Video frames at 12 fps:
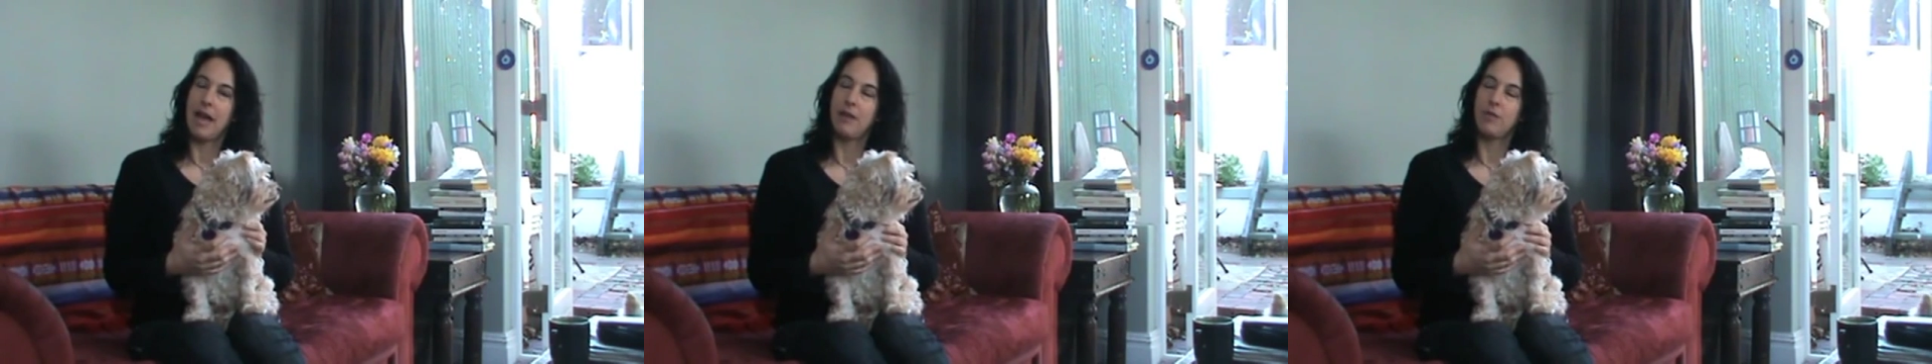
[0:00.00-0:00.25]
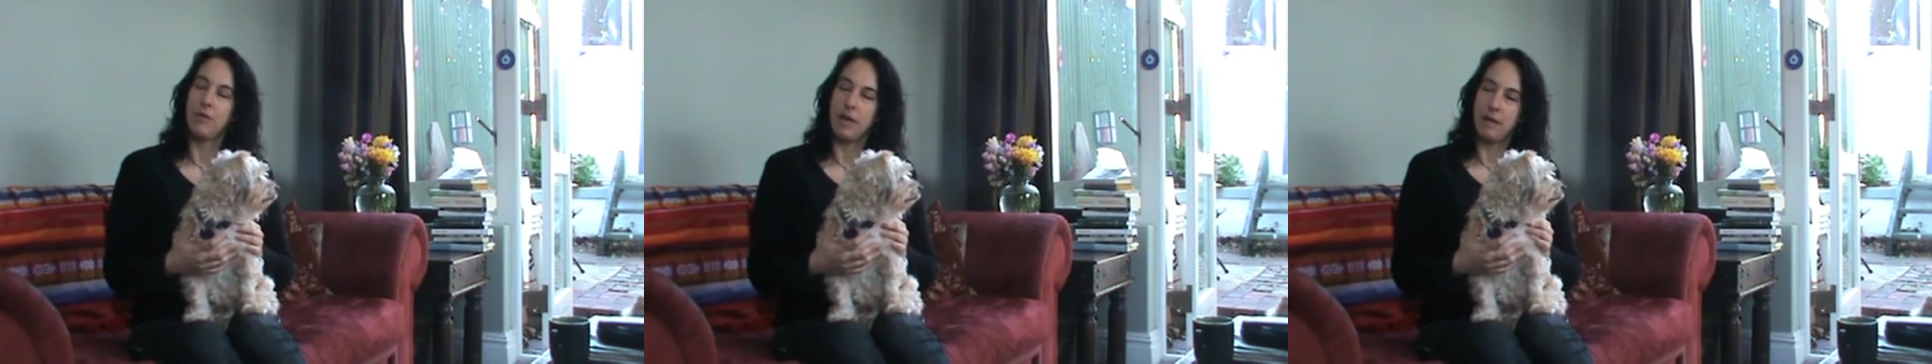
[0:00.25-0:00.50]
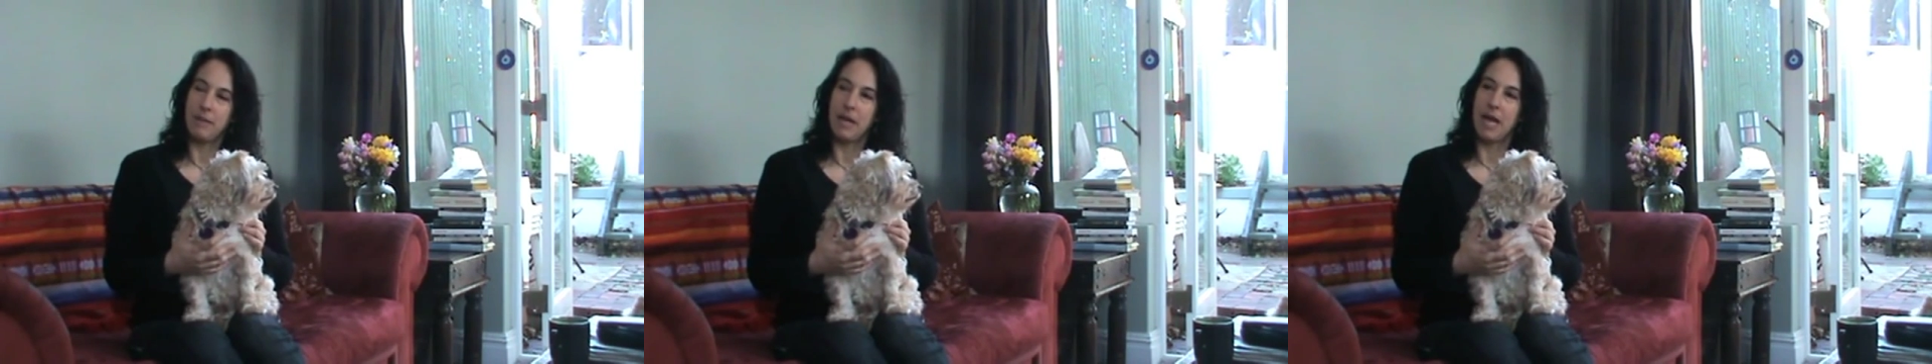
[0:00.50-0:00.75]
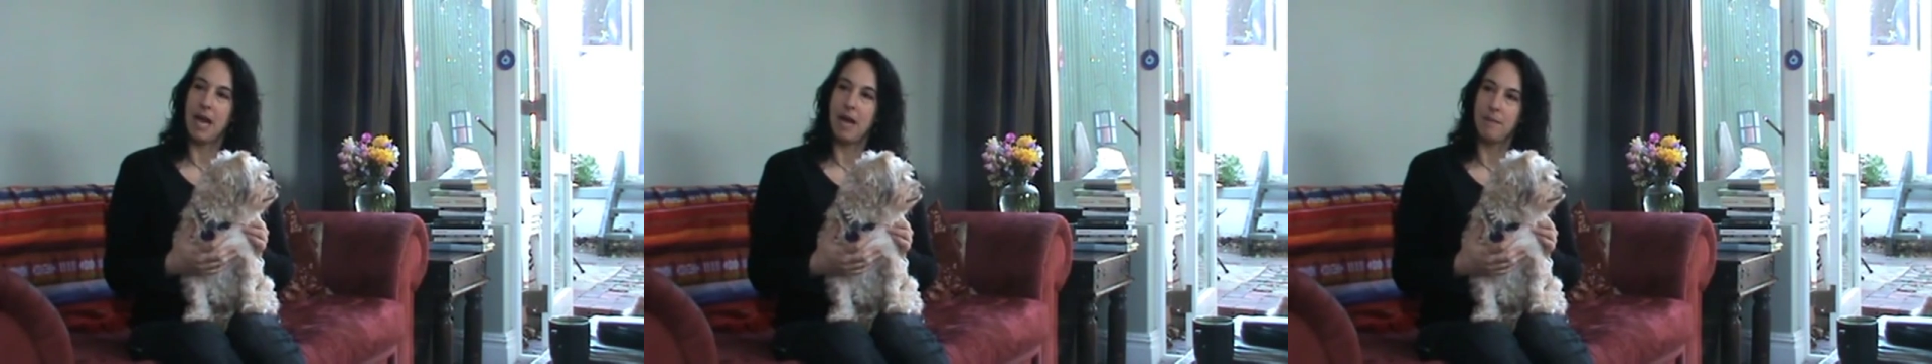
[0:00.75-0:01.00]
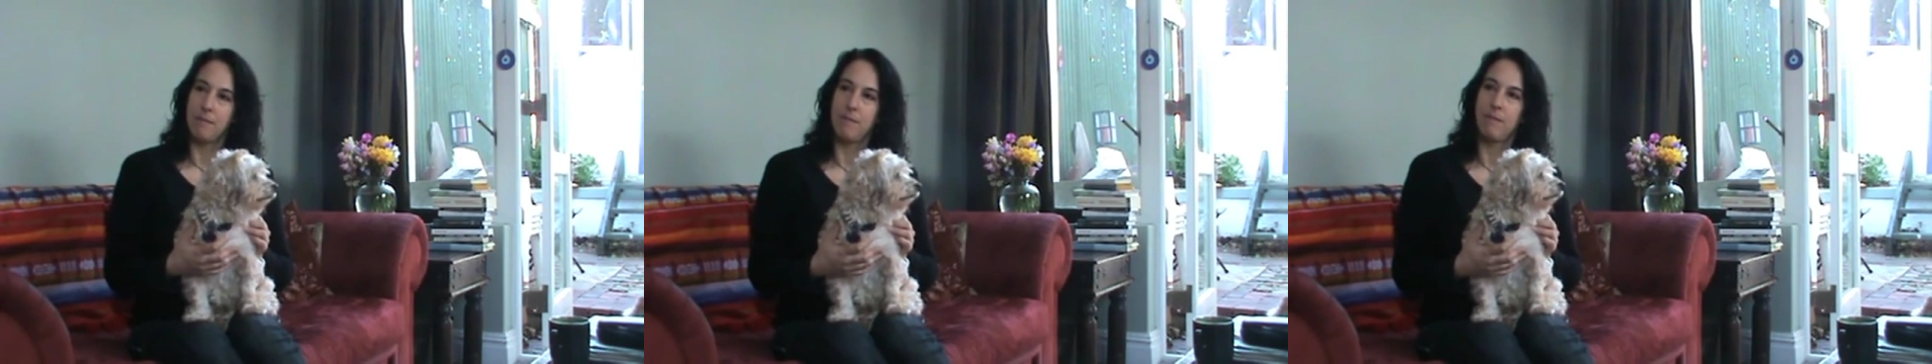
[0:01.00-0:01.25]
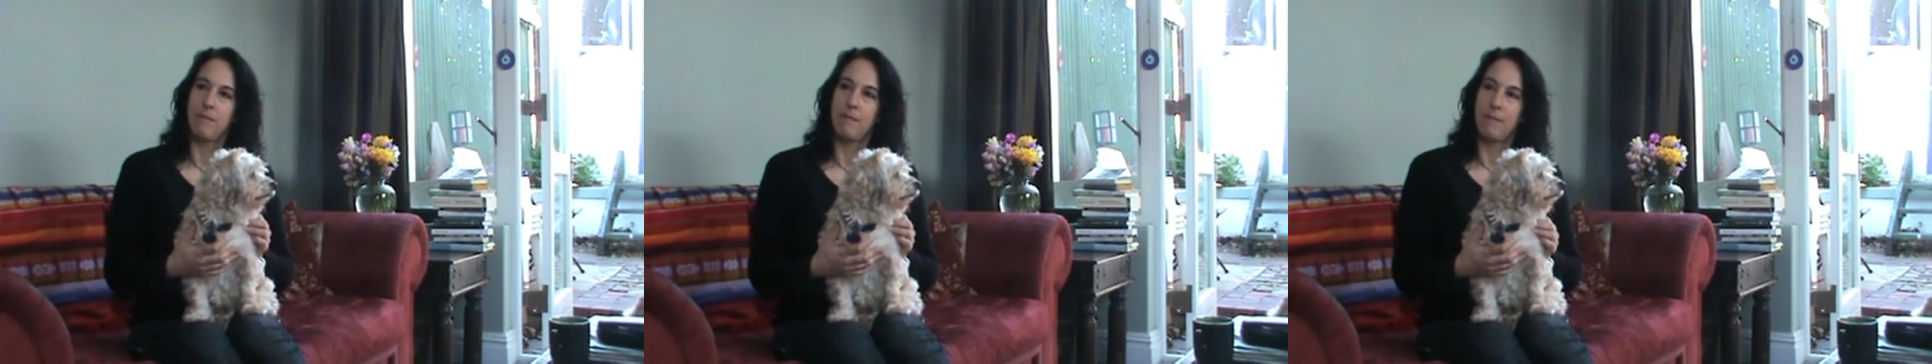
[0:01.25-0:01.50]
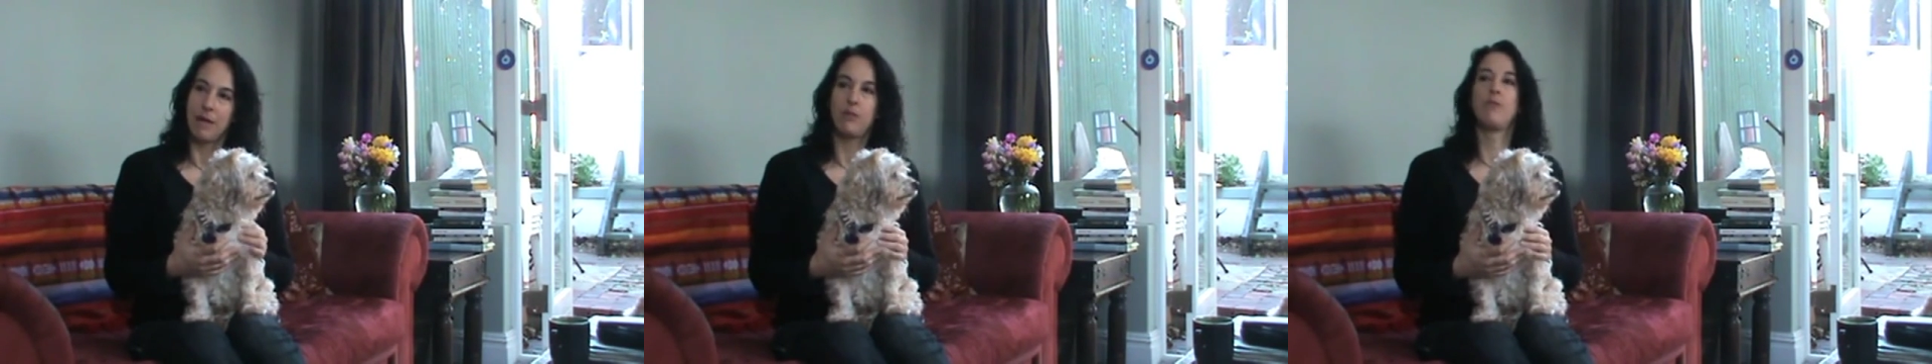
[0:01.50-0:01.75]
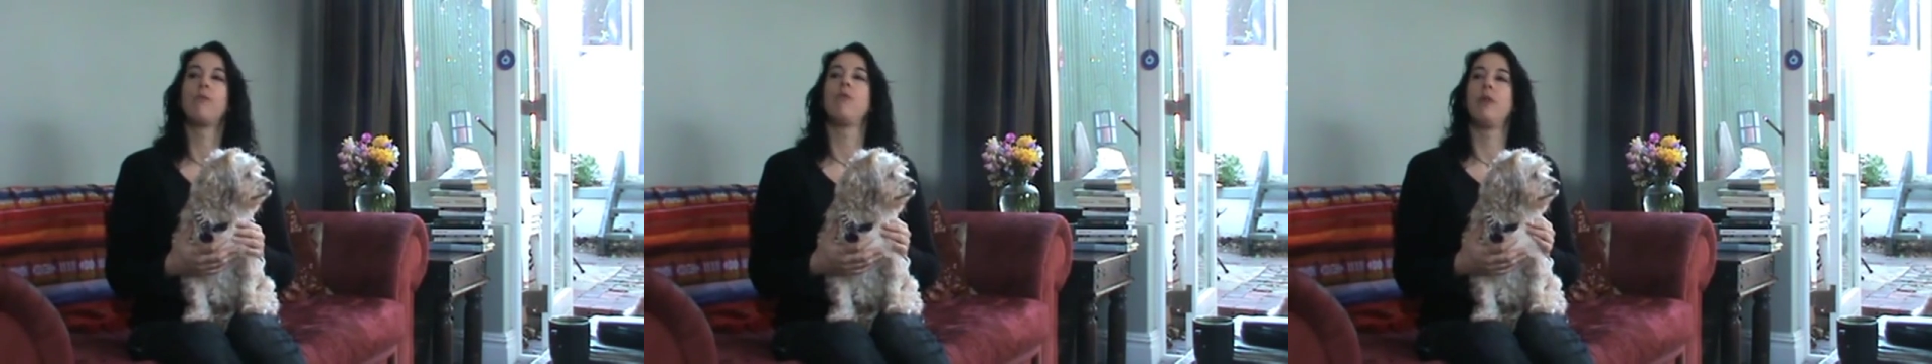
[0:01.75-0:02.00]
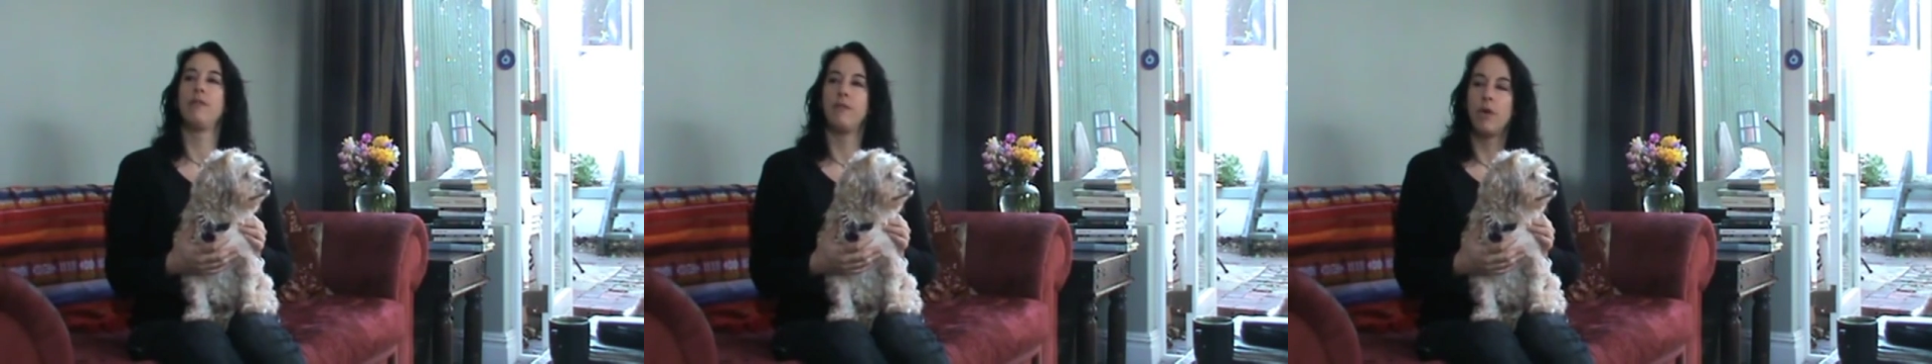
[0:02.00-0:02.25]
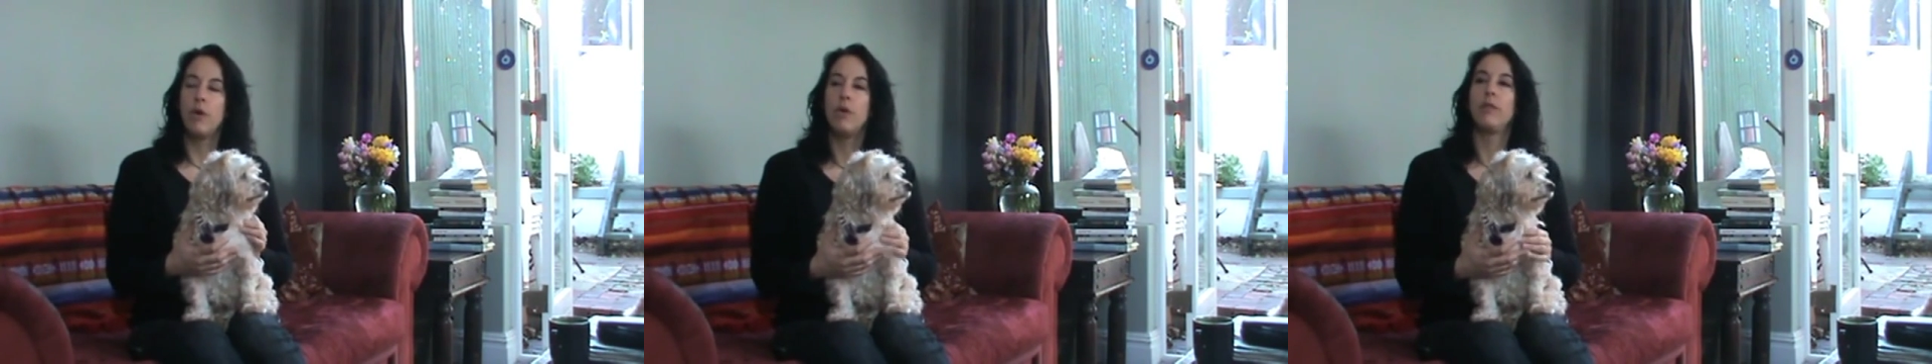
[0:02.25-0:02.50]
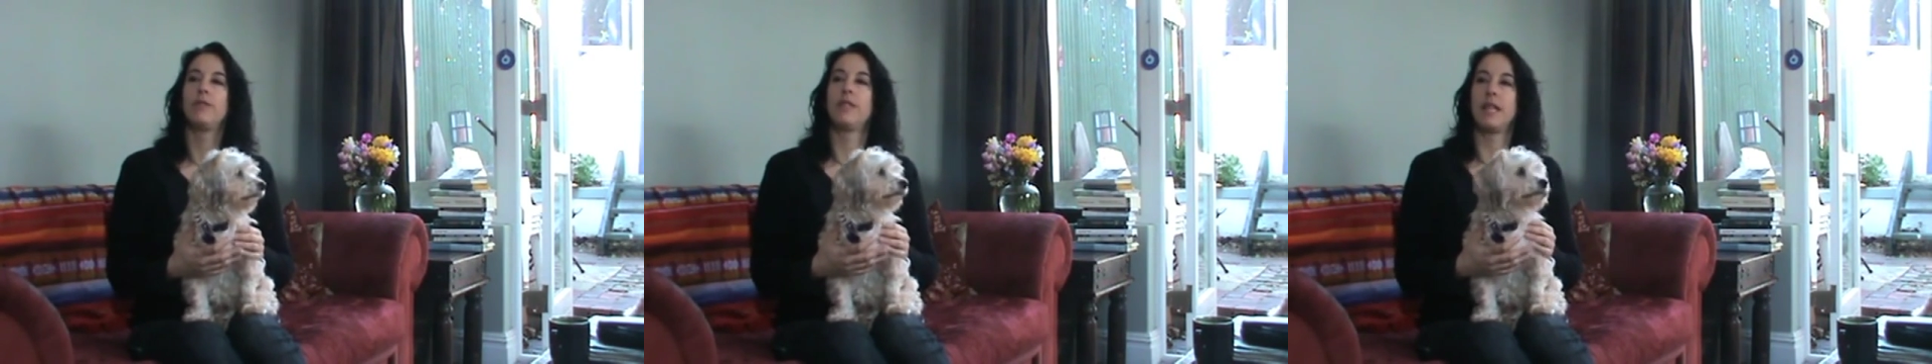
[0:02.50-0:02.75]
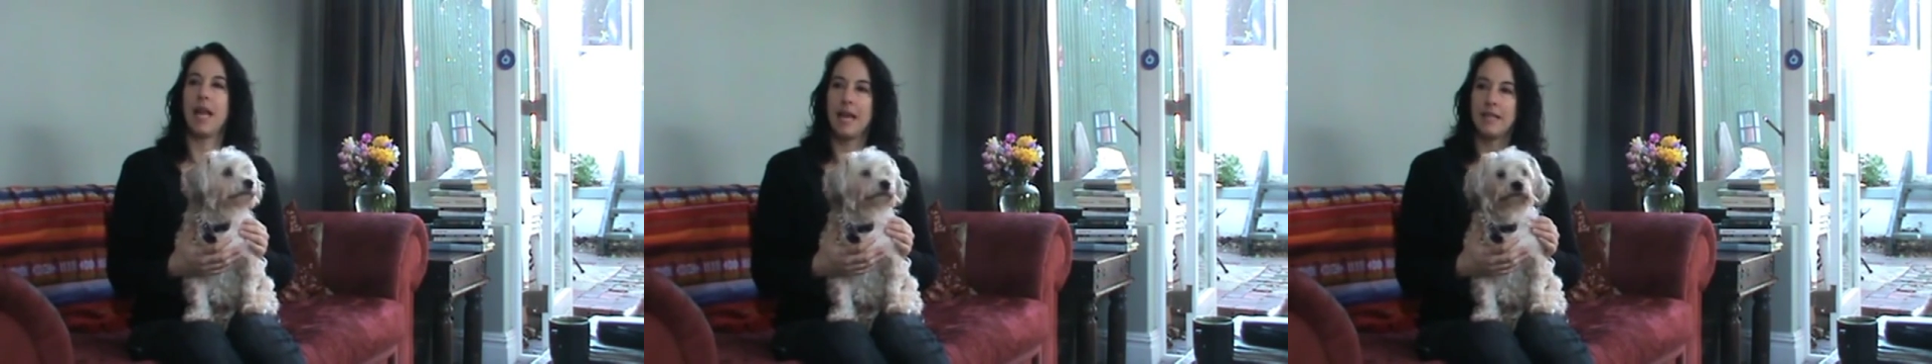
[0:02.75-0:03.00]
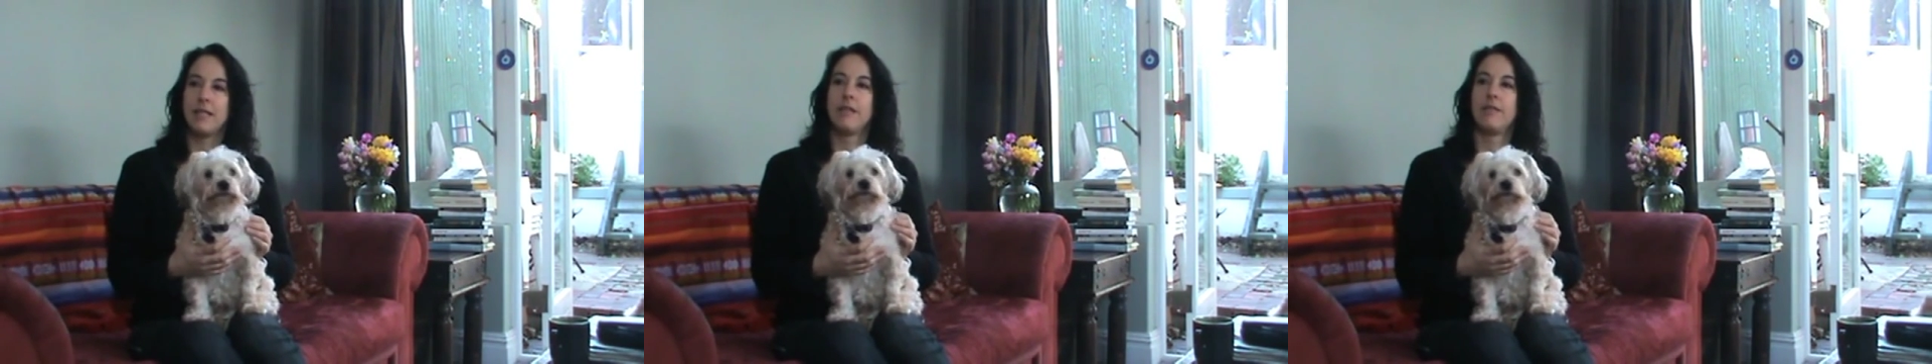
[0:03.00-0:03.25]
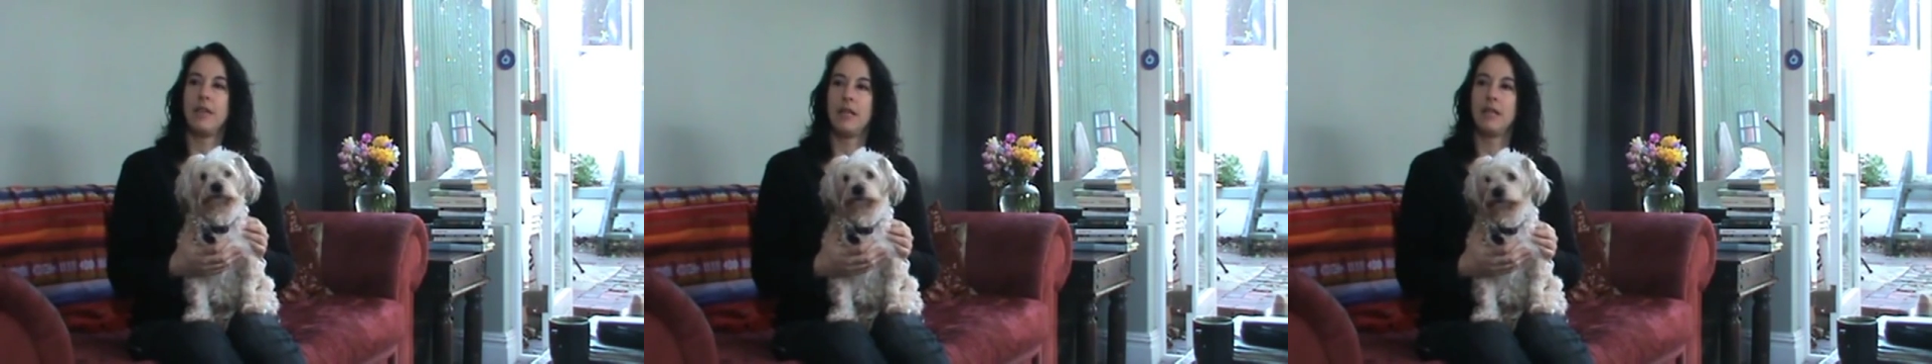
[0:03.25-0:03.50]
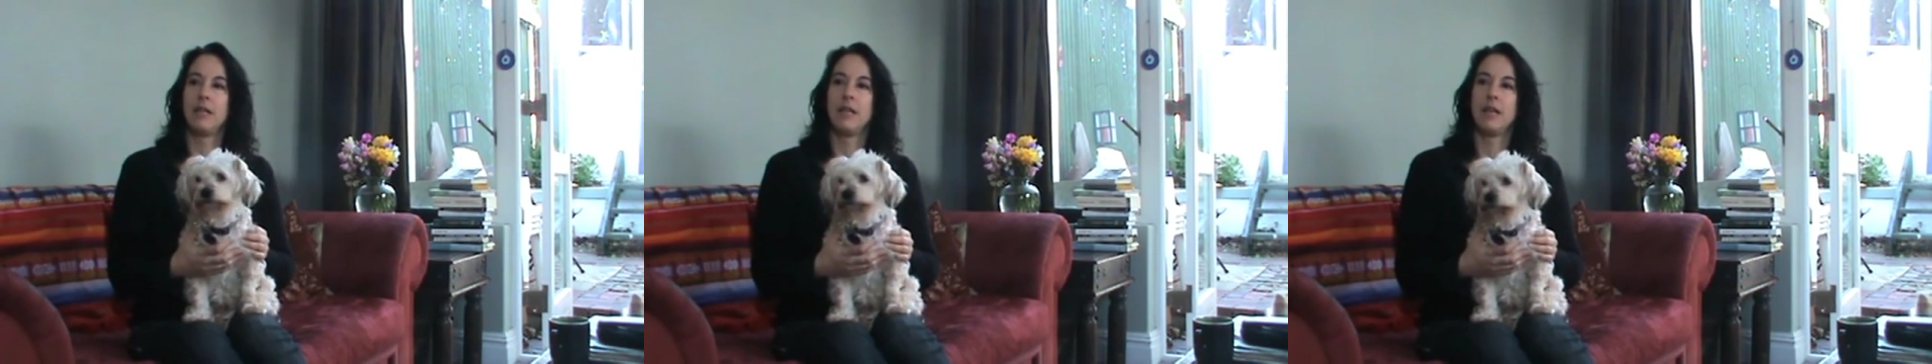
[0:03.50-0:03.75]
I'd already become much more involved and active in